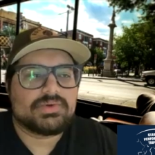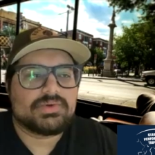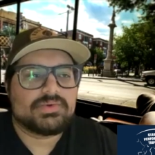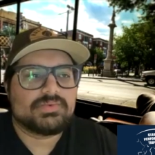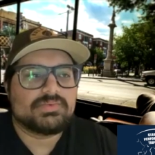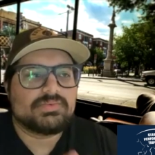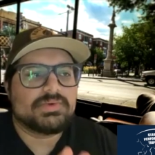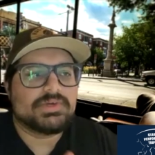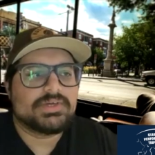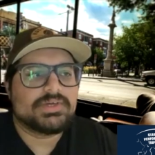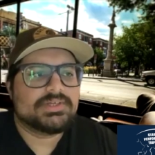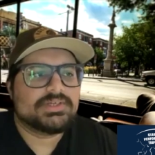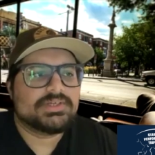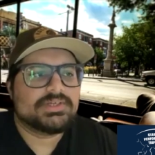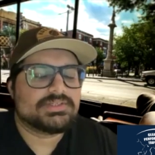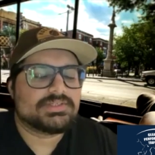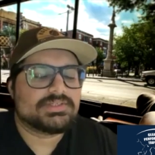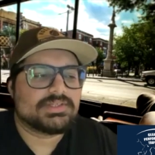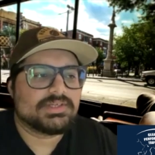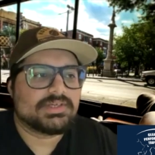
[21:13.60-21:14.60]
what
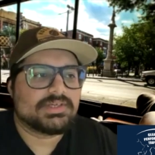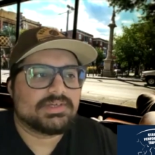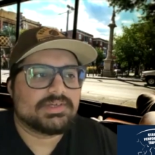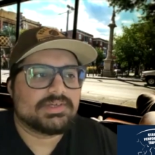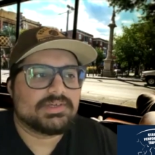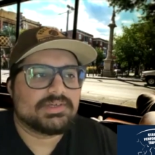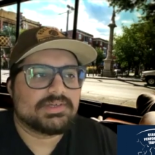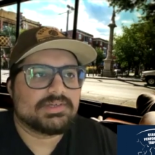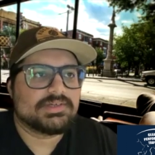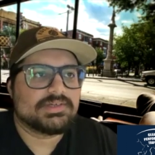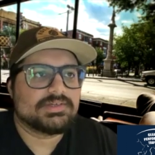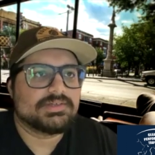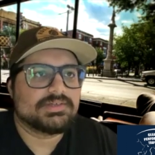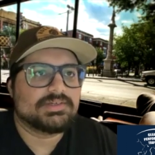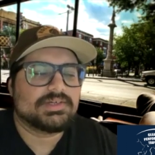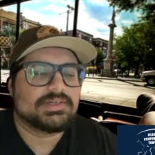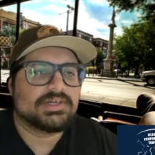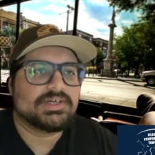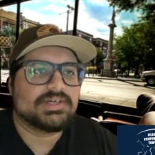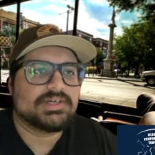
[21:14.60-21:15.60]
is the
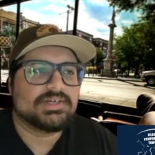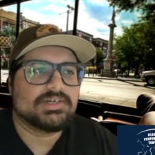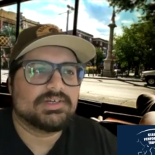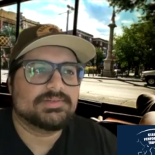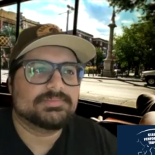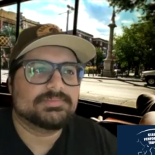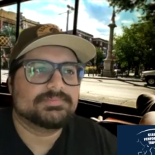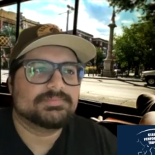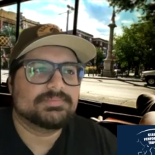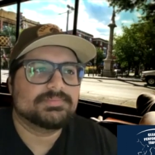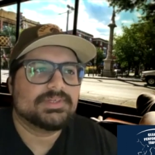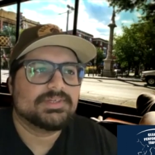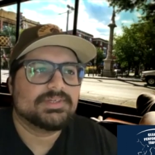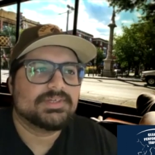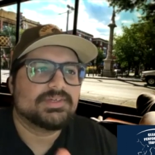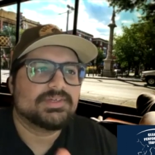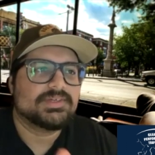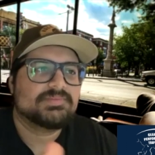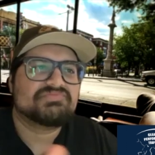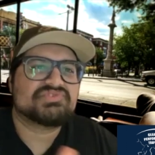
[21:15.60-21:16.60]

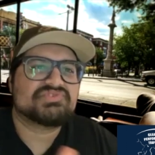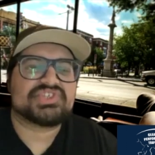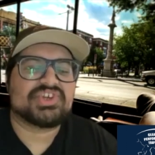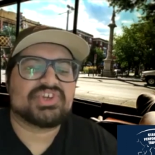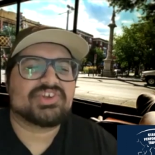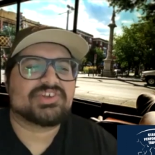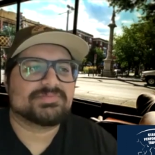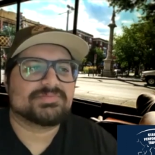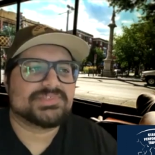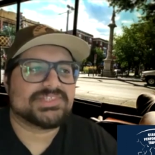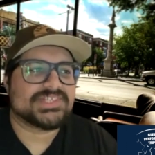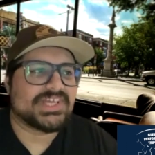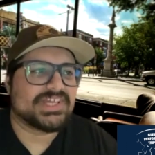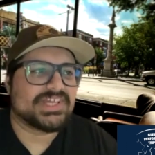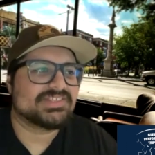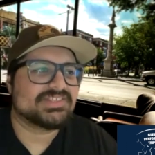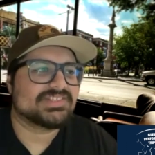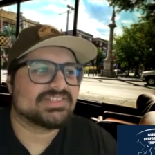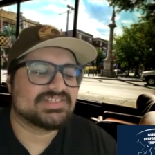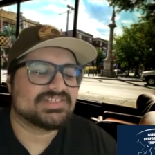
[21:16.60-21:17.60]

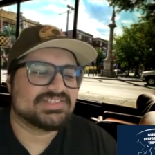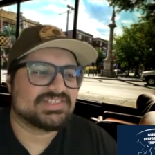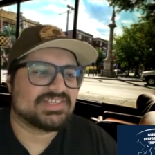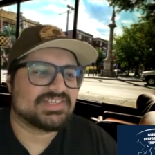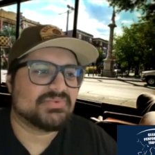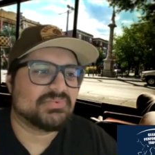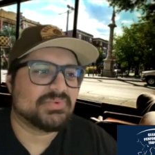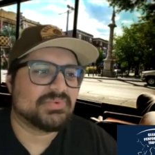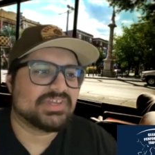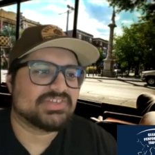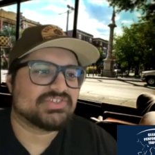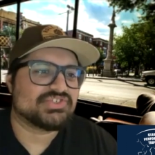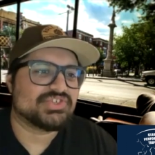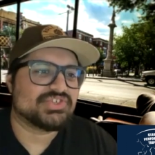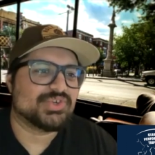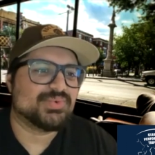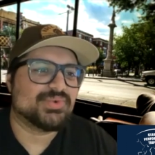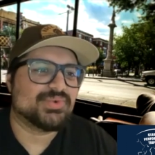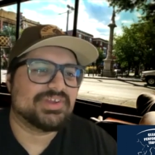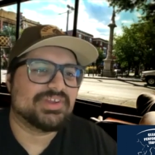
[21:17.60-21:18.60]
circumstances in which you
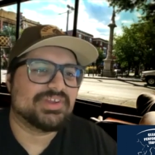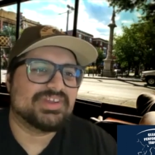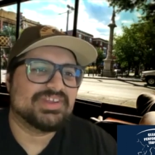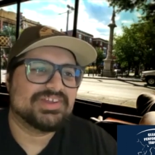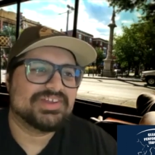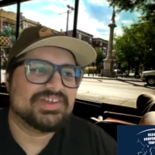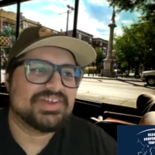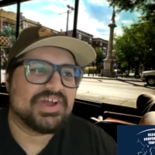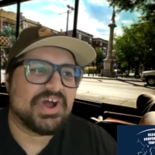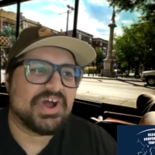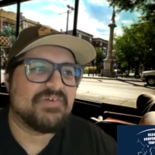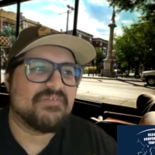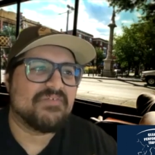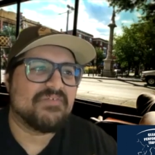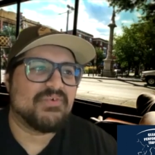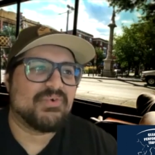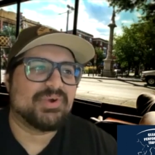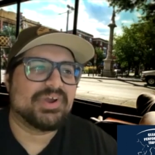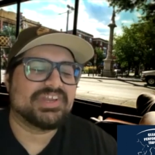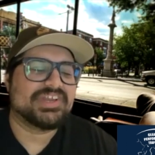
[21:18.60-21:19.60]
would
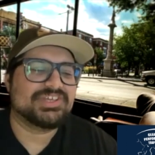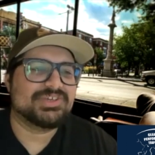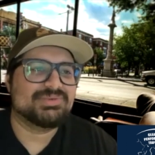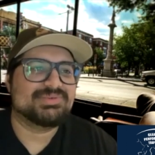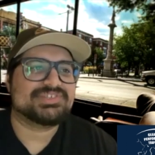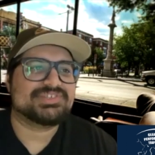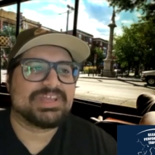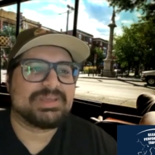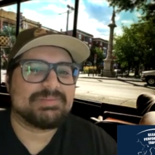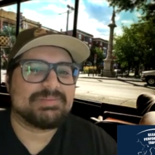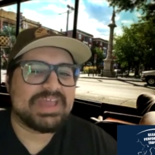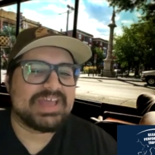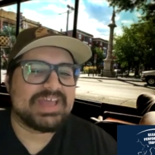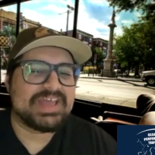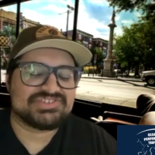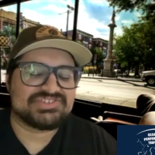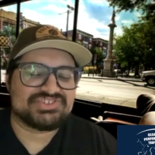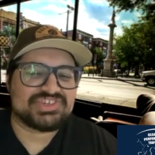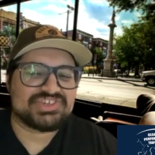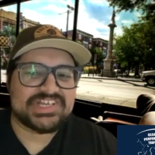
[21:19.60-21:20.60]
avoid using bands
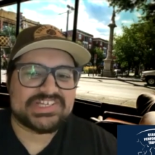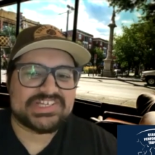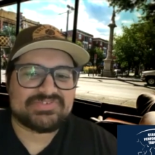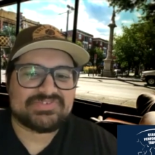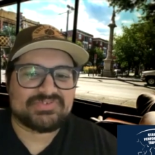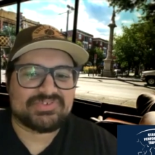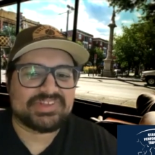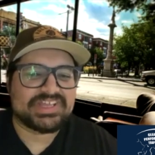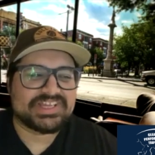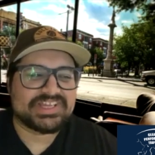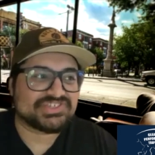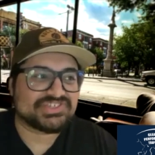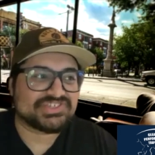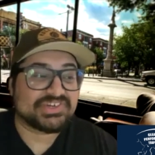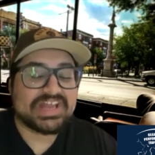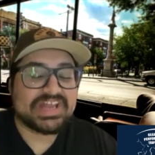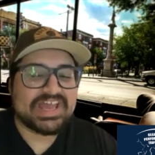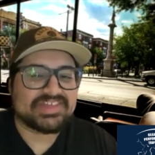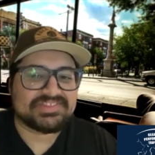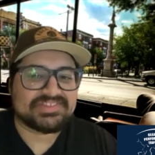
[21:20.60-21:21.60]
and chains for like a certain
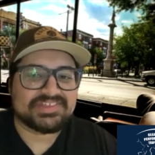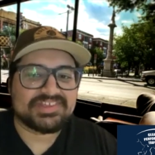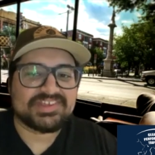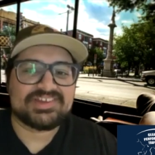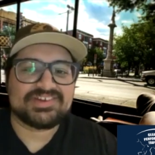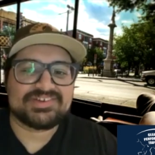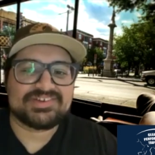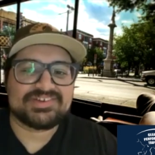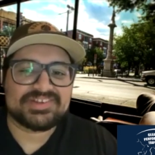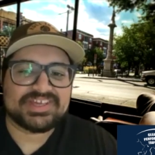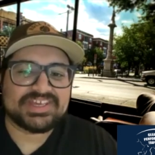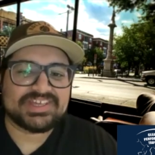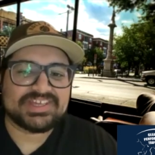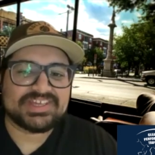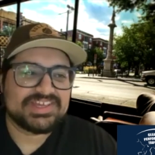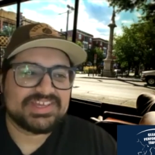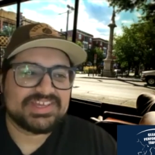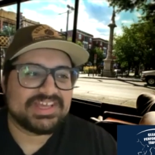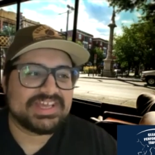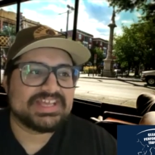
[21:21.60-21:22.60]
athlete? Or like,
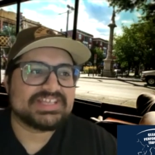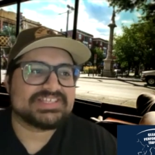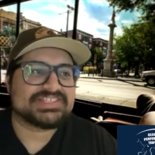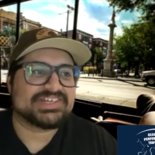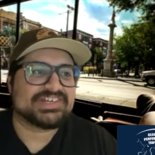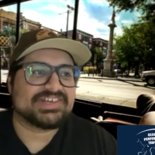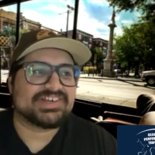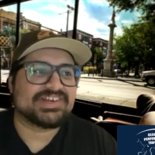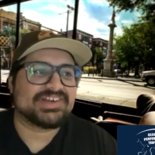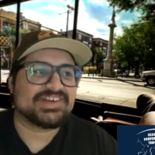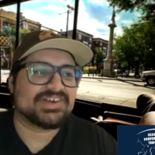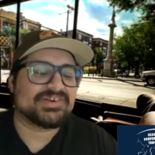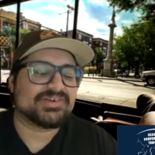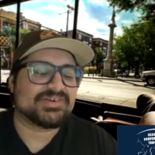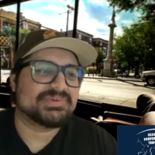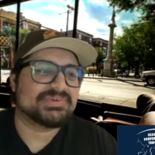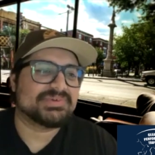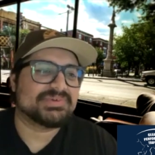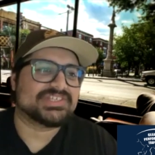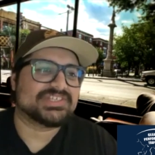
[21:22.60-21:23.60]
is there a
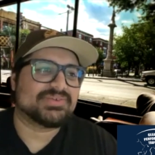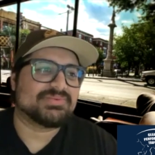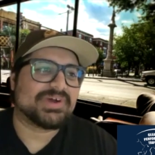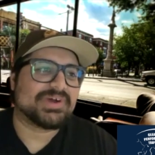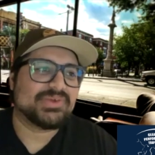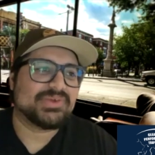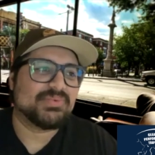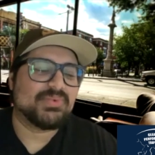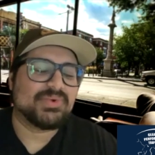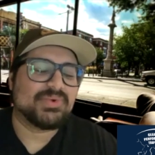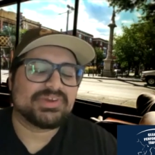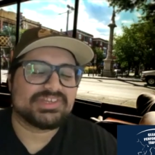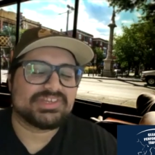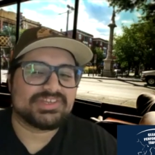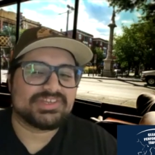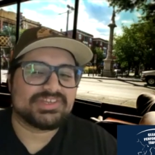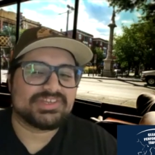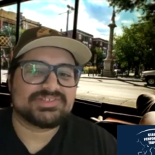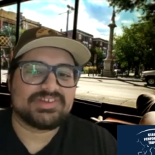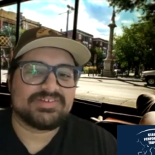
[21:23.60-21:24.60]
reason why you wouldn't
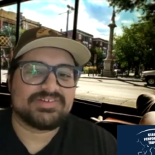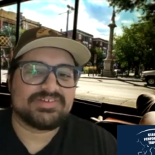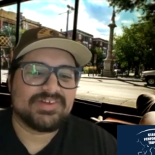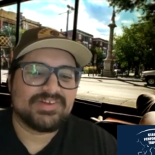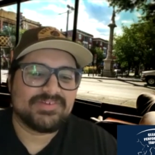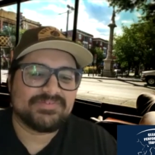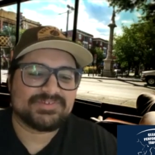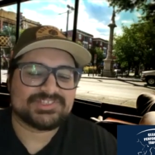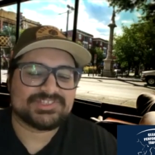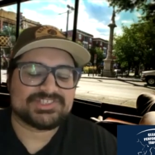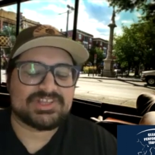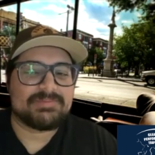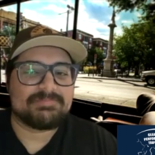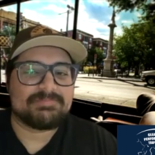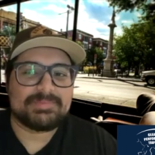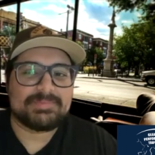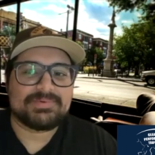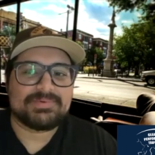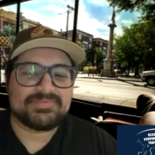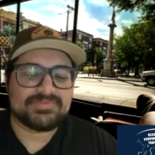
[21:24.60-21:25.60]
use it for some
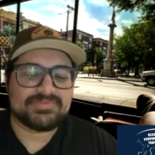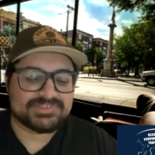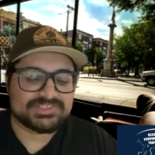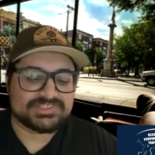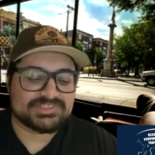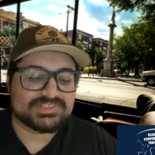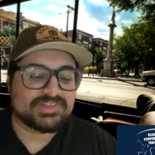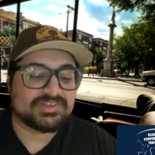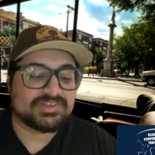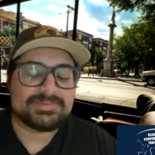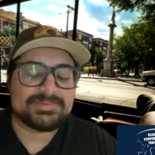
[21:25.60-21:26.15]
people versus other